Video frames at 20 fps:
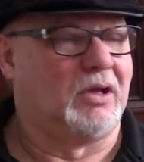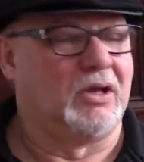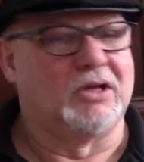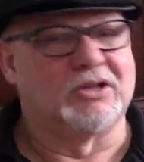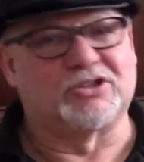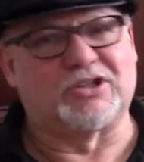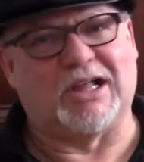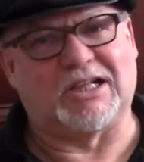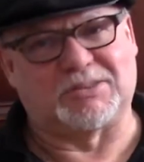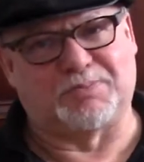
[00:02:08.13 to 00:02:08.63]

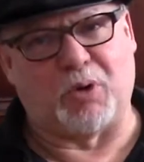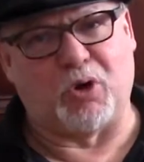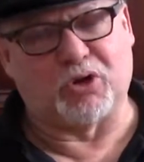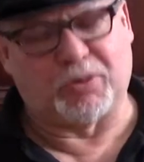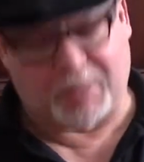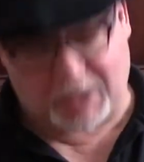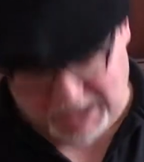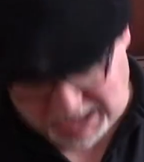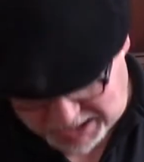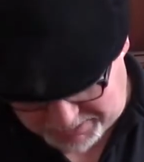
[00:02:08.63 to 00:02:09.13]
So that's
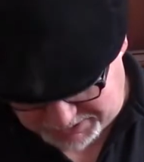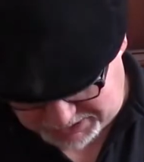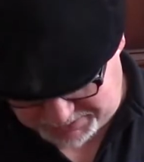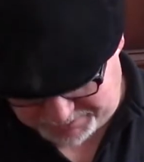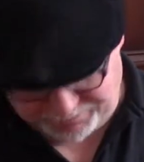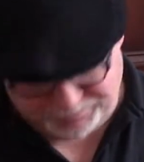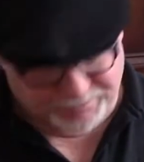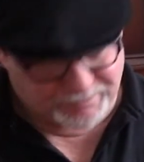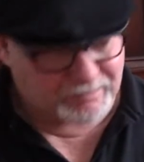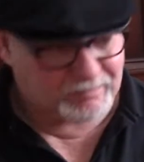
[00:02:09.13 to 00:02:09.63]
both
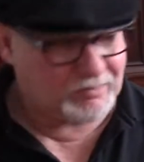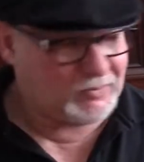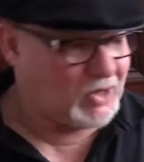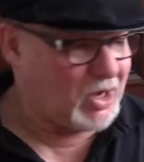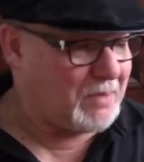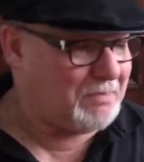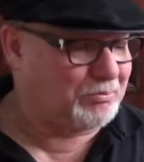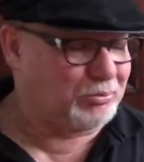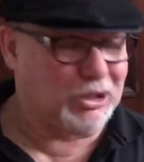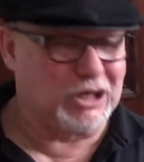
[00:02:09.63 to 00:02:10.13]
pickups.
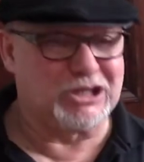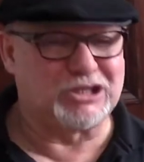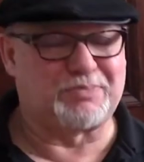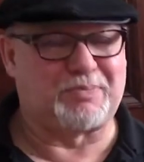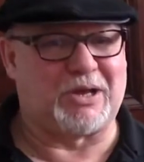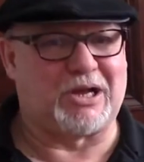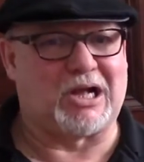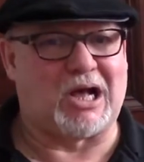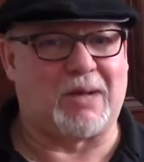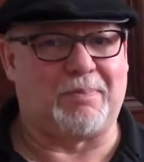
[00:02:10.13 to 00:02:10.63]
Bridge
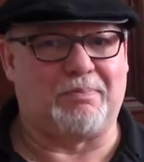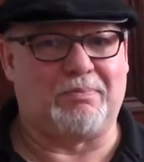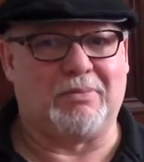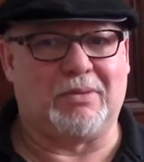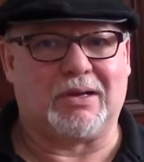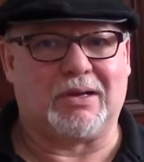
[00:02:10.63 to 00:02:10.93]
pickup.